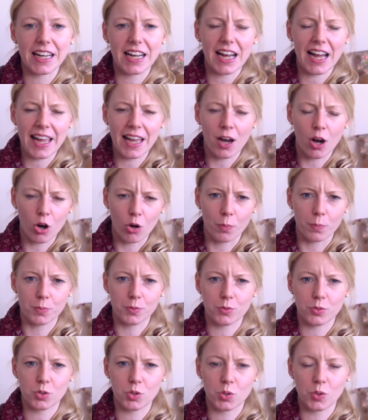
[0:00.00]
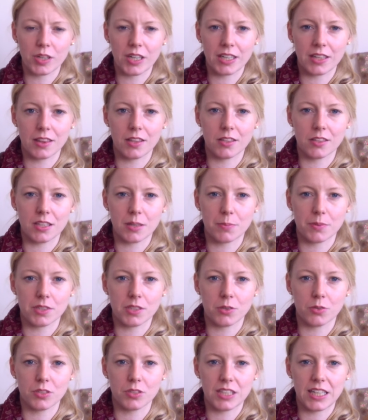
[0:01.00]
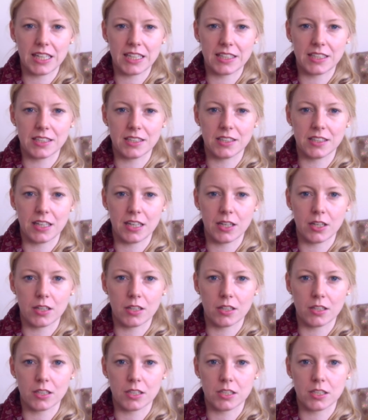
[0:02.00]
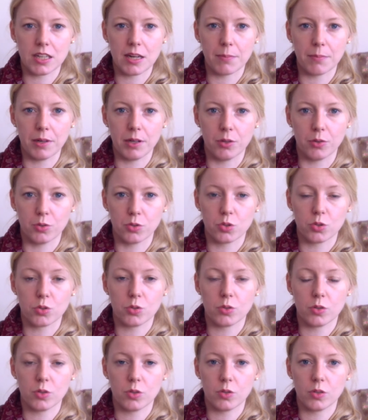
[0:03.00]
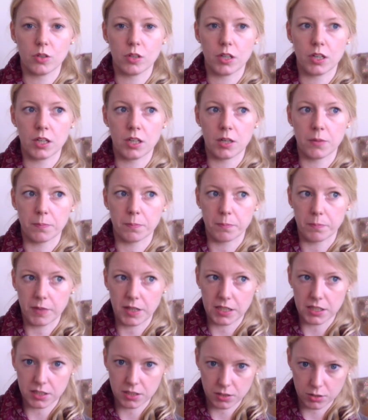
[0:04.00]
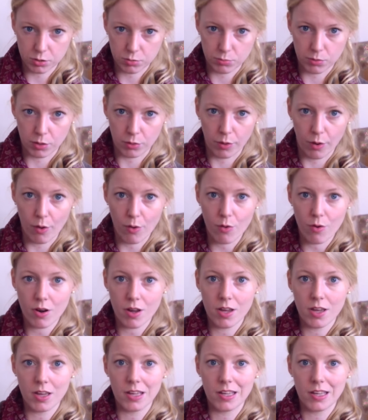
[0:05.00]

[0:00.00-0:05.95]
I hope to get this episode edited and upload until tomorrow.